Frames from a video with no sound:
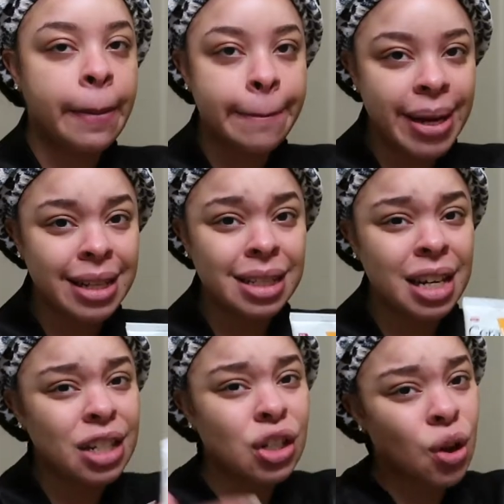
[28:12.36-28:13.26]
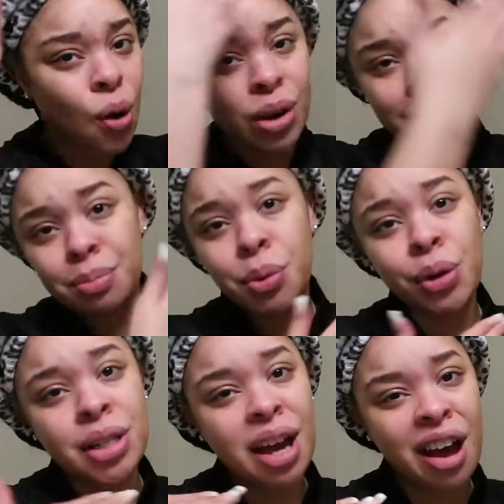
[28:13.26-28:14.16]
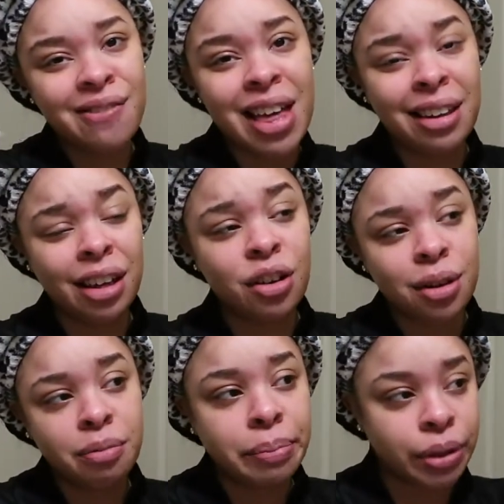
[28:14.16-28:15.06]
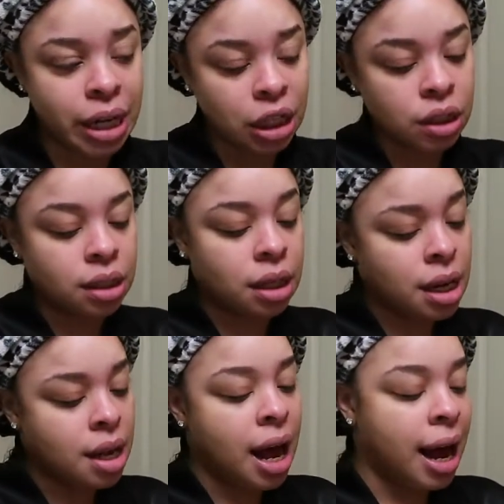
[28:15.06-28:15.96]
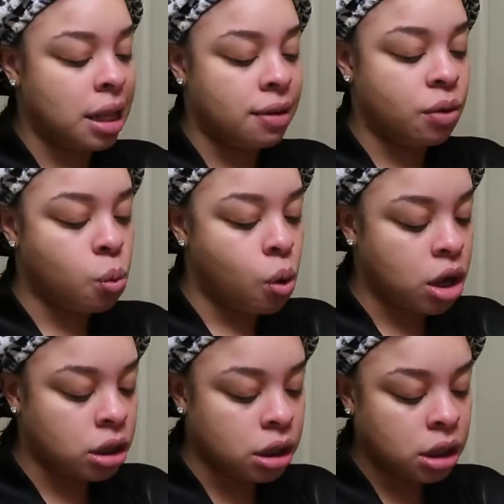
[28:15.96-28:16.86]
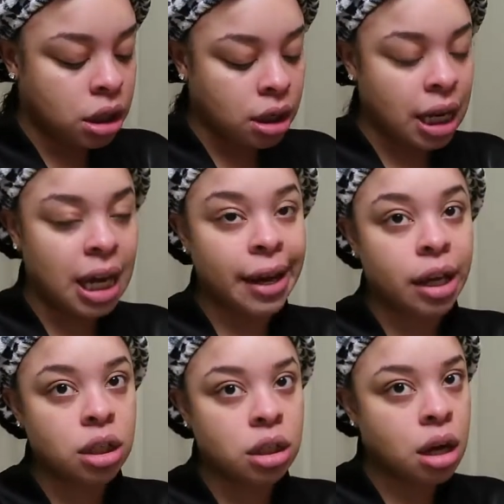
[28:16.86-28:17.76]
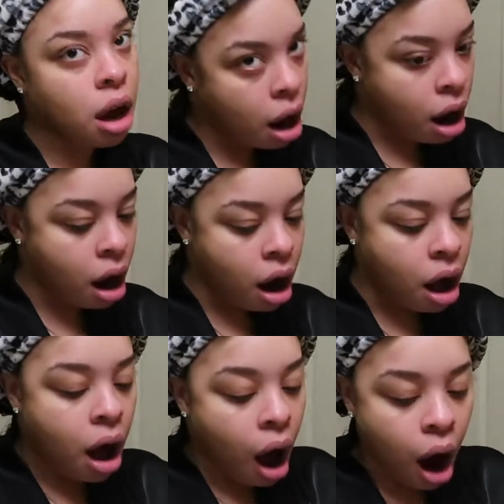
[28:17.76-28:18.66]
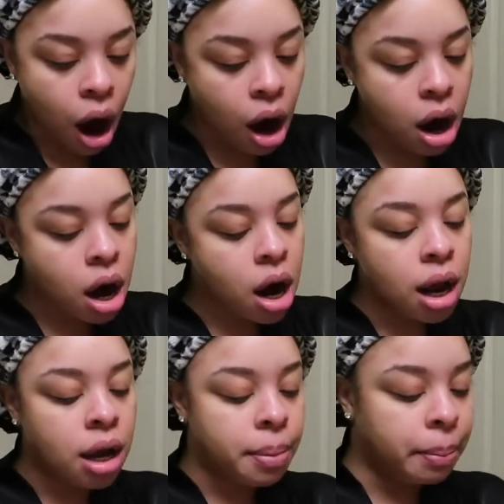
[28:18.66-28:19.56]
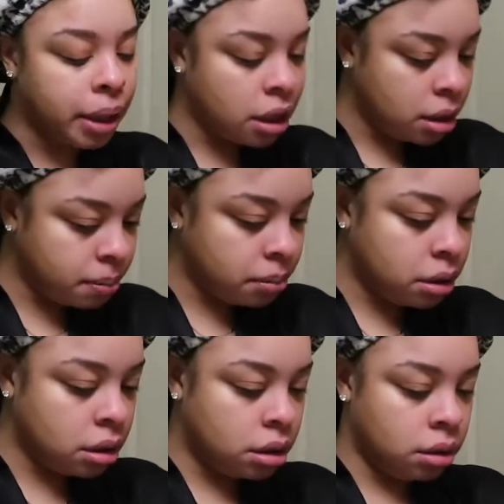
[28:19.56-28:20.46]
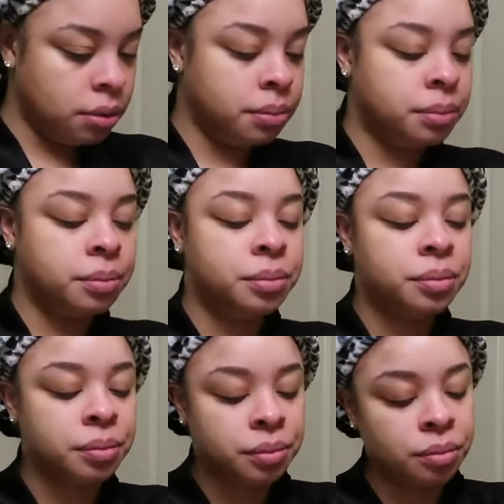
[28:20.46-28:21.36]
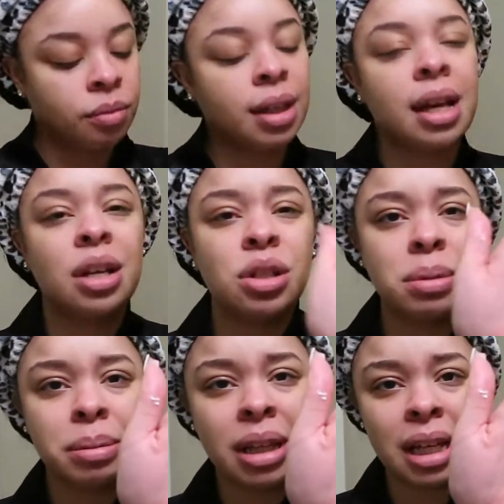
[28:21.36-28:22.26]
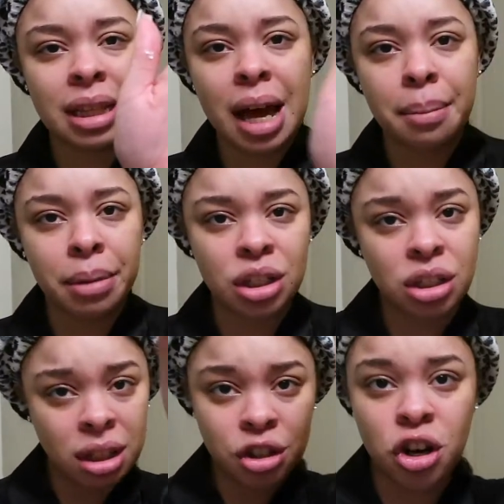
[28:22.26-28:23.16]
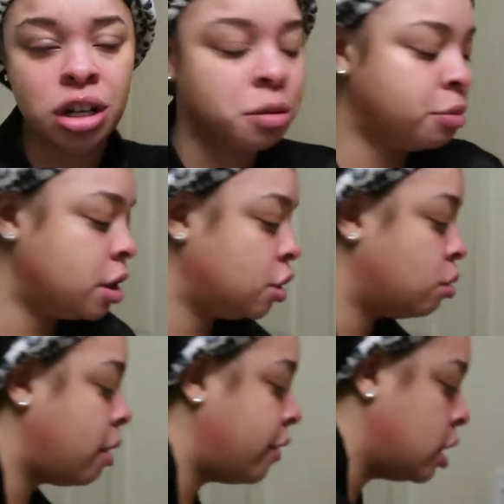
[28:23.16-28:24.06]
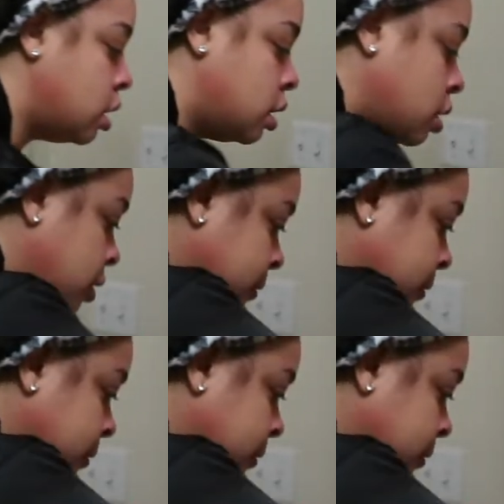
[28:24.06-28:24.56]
but it's just always important to have that layer of protection. I live in Washington and our beams, I use maybe like that much, and I try to spread it through my face.